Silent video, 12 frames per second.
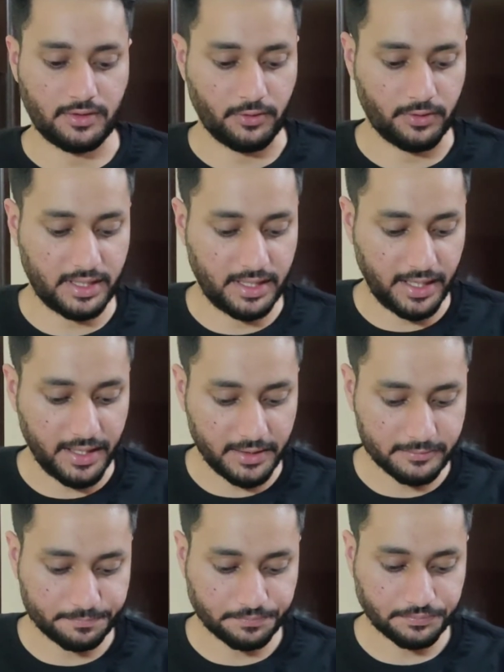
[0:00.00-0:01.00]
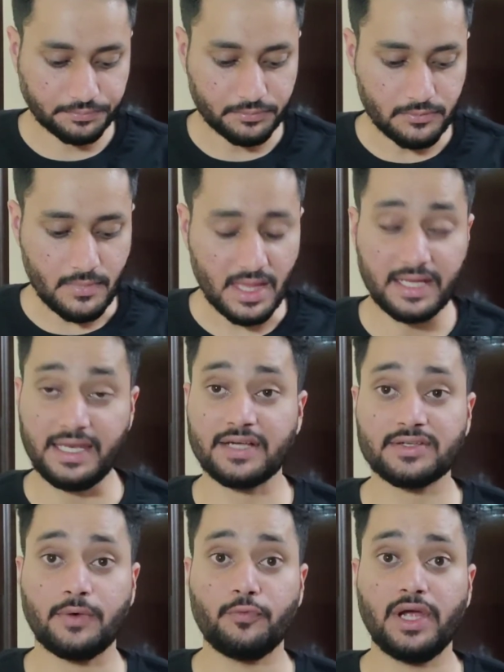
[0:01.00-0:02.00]
Okay.
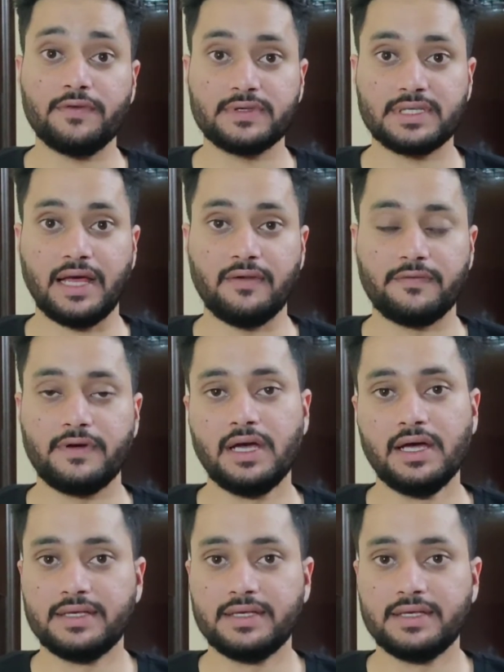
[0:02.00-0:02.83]
Next up, we have self.